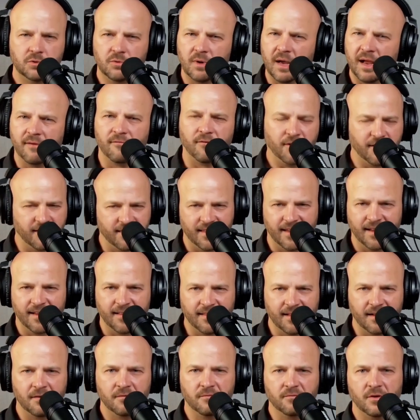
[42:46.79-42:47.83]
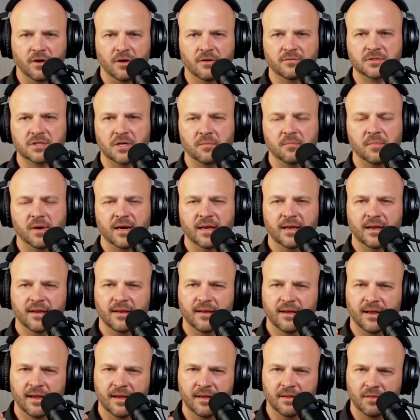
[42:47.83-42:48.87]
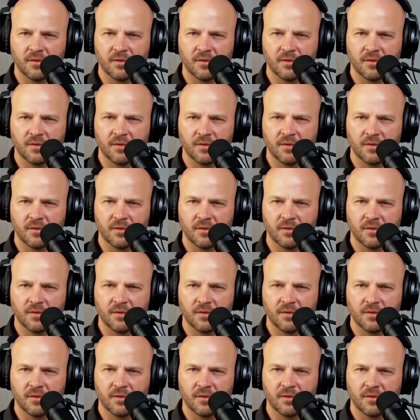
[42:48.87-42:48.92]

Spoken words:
do everything that involves our money